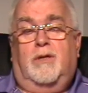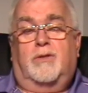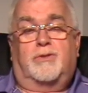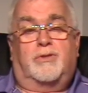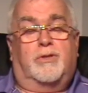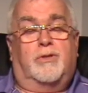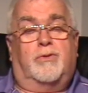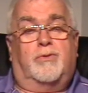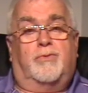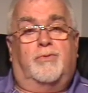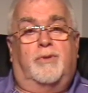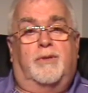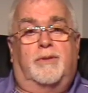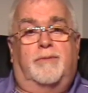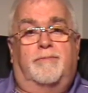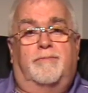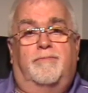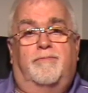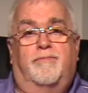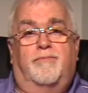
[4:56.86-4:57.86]
children.
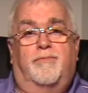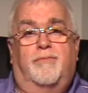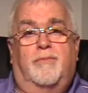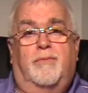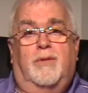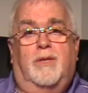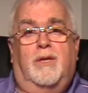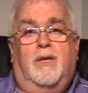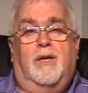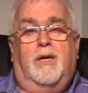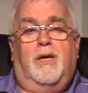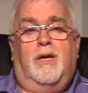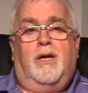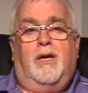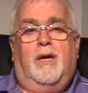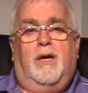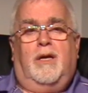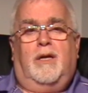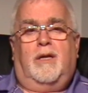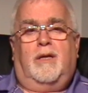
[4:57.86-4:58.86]

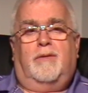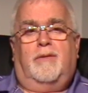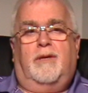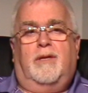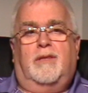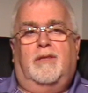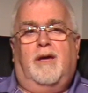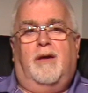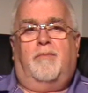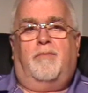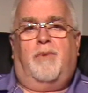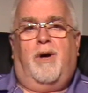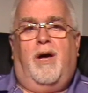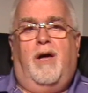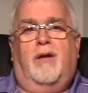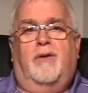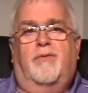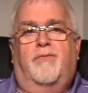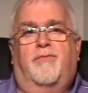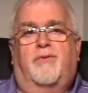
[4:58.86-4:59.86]
And I think that
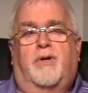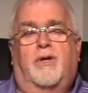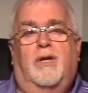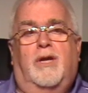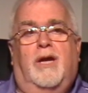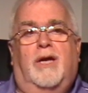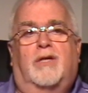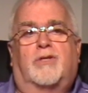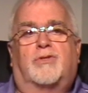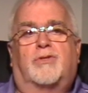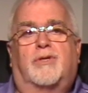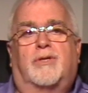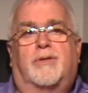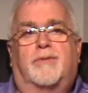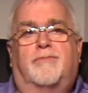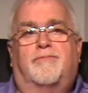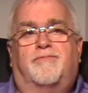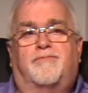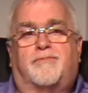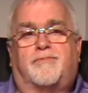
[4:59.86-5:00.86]
bond of
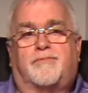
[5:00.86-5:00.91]
connection